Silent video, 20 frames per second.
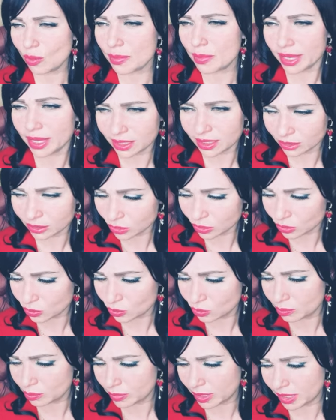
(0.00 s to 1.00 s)
man who
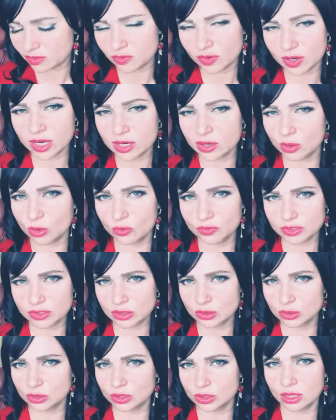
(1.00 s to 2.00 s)
made fun of is
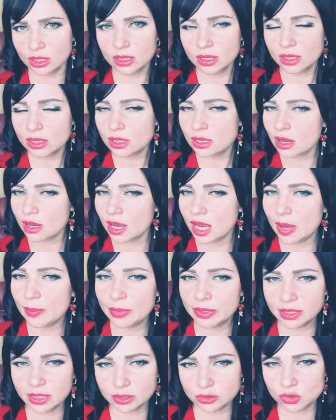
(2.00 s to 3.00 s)
gonna come
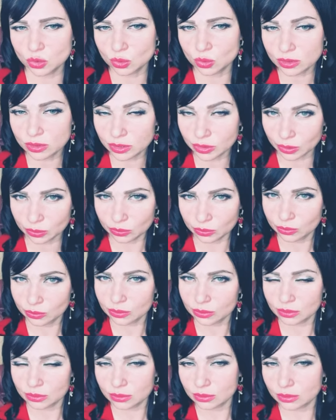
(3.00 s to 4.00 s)
and adore you
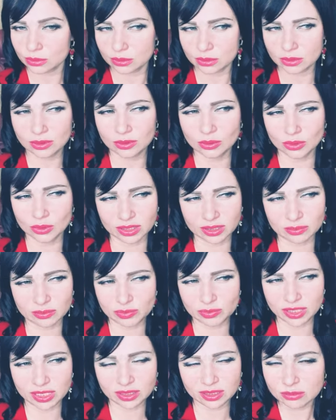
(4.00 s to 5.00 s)
or
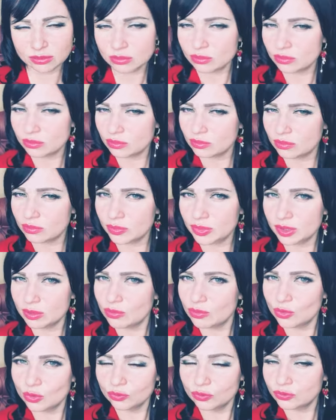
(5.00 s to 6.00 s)
be be
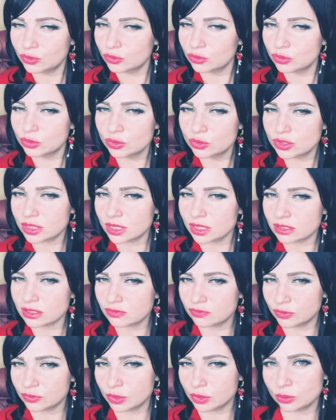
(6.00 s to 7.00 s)
moved to do things
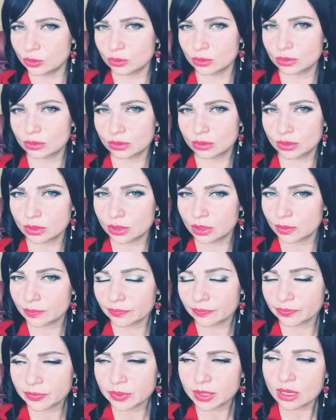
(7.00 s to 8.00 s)
for you
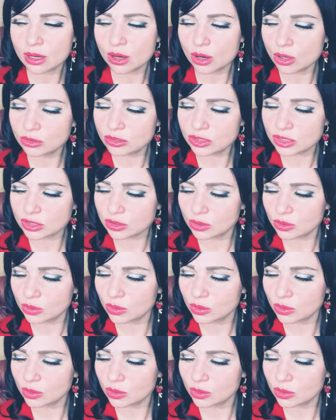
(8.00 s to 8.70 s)
also